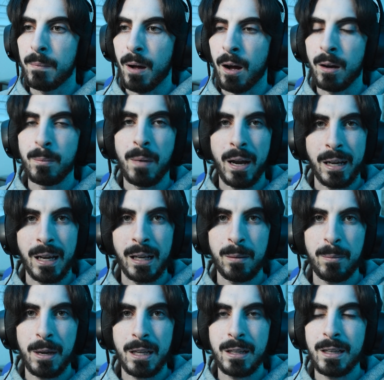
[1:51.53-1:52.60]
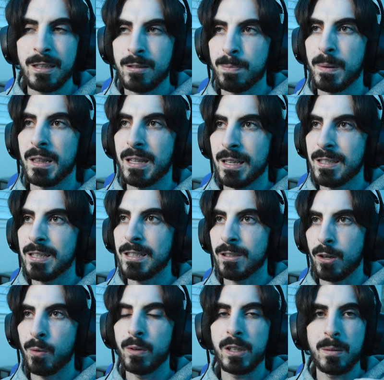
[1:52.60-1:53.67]
on my anime list, but this is
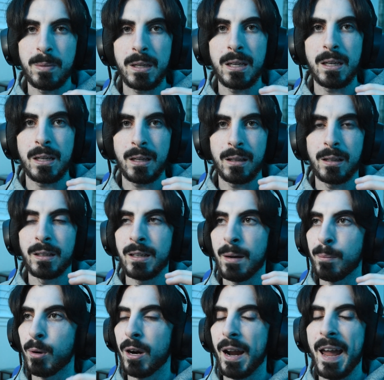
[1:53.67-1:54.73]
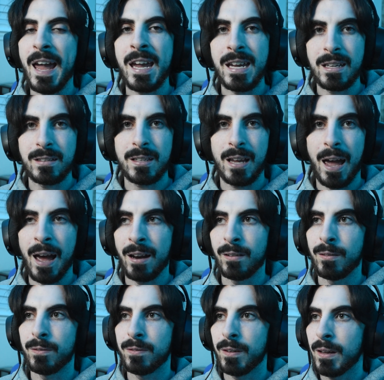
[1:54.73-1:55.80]
going to be number 8 out
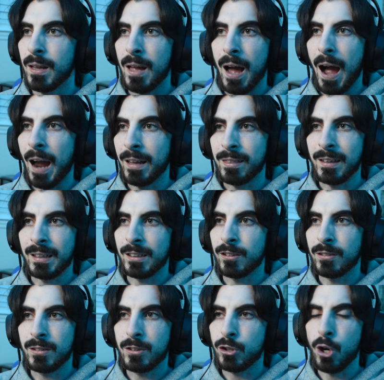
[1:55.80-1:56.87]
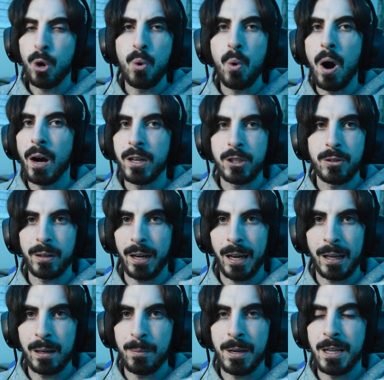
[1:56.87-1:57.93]
of, I think, 200
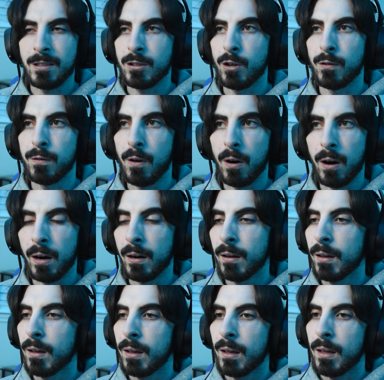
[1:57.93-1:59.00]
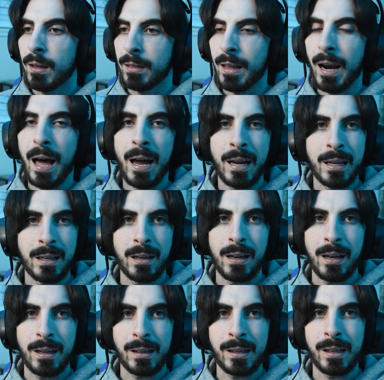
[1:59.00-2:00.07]
anime so far that
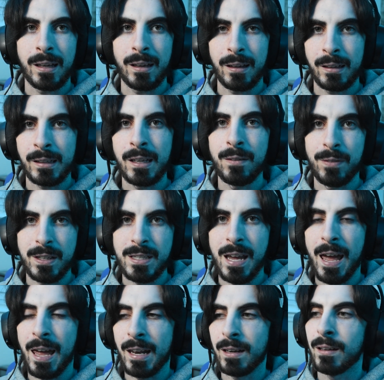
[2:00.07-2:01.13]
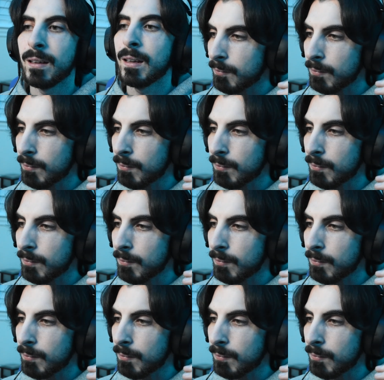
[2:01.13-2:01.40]
I give a 10.